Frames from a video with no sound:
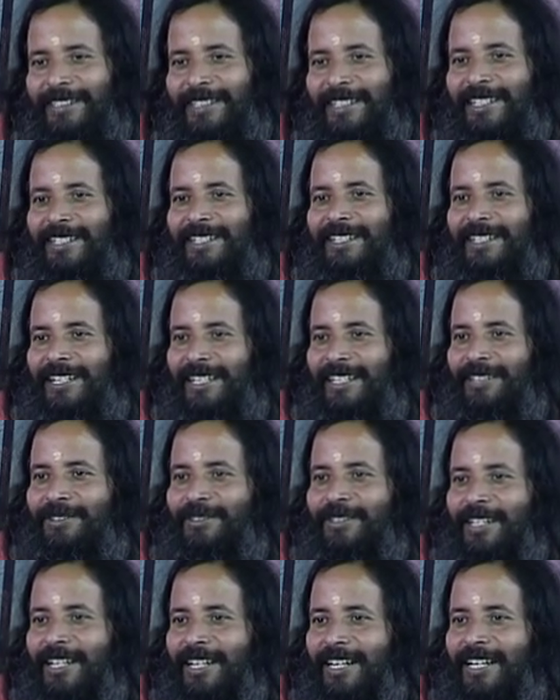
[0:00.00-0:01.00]
He is telling,
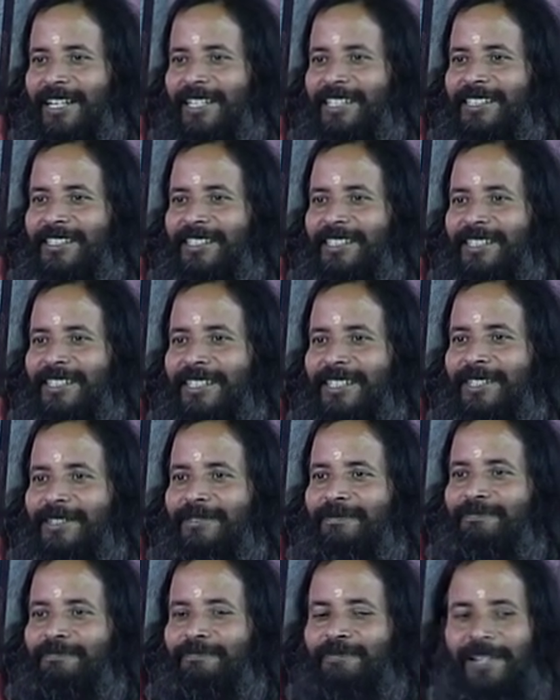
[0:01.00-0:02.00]
"Oh God,
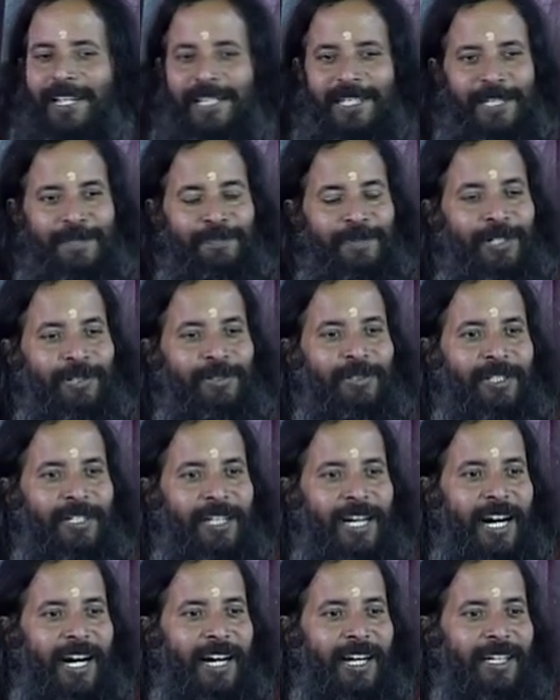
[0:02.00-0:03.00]
bless me to
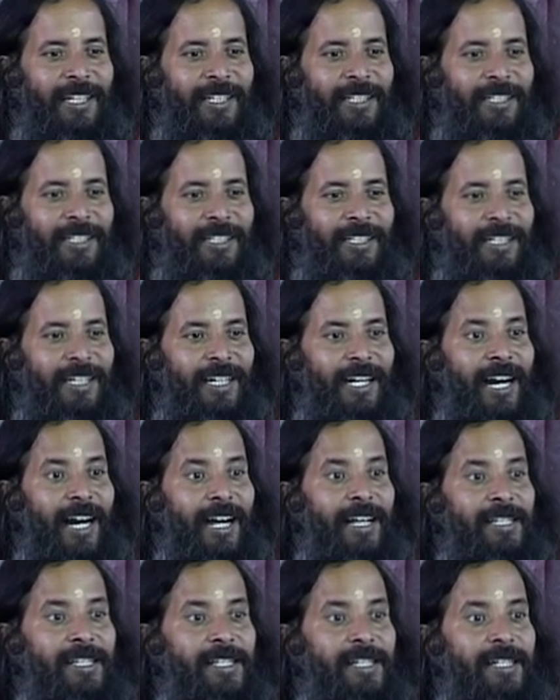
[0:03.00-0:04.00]
cry.
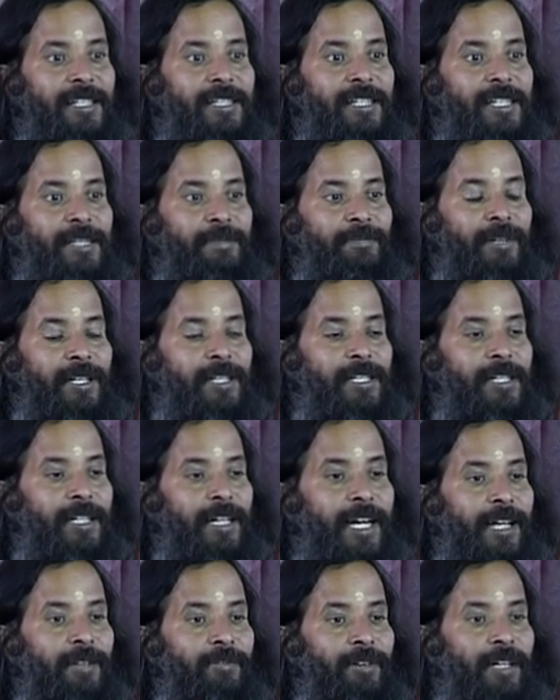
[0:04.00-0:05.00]
I seek this
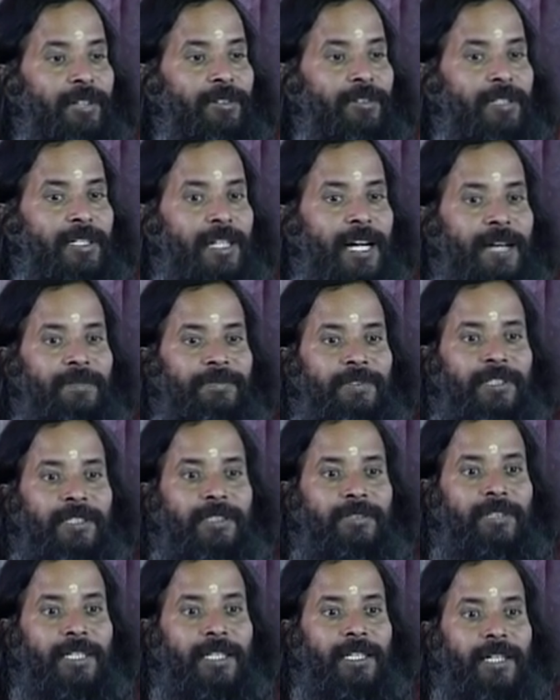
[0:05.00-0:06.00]
blessing. I want to cry for
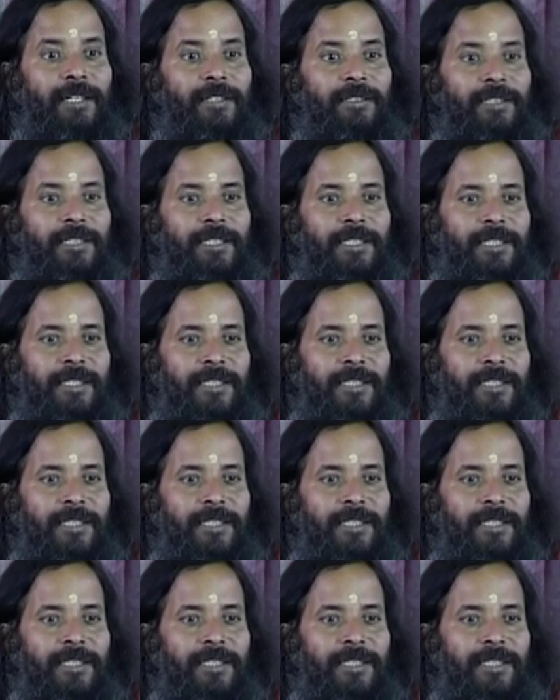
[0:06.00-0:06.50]
you alone.